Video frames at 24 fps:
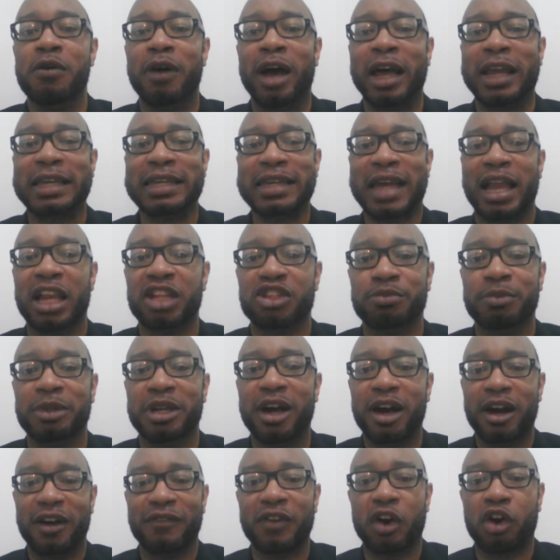acknowledgement
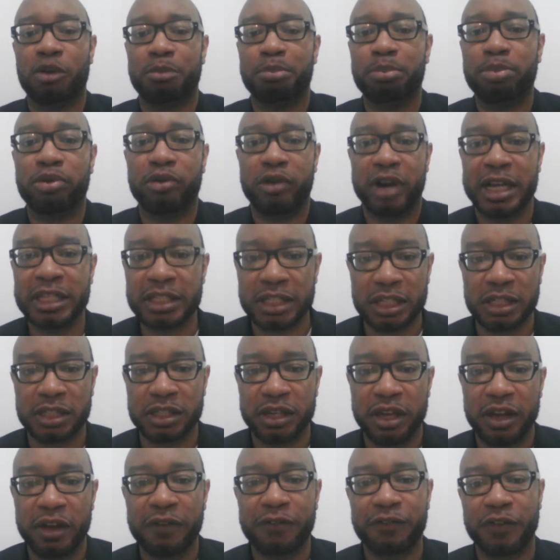of our
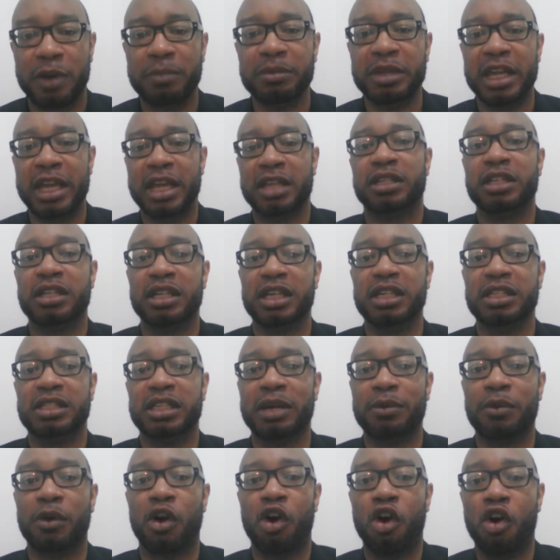presence from the entities
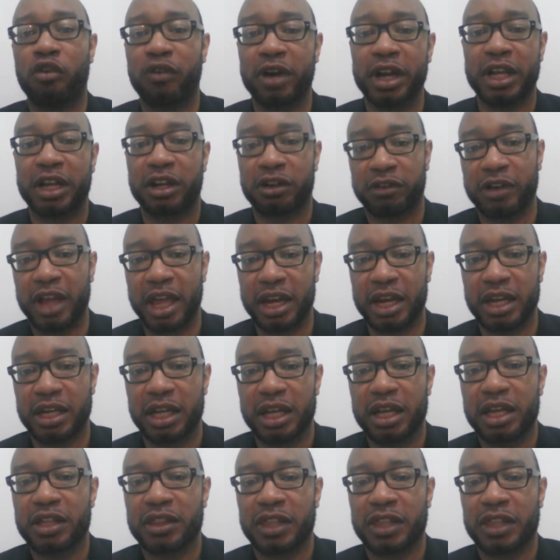that were already created.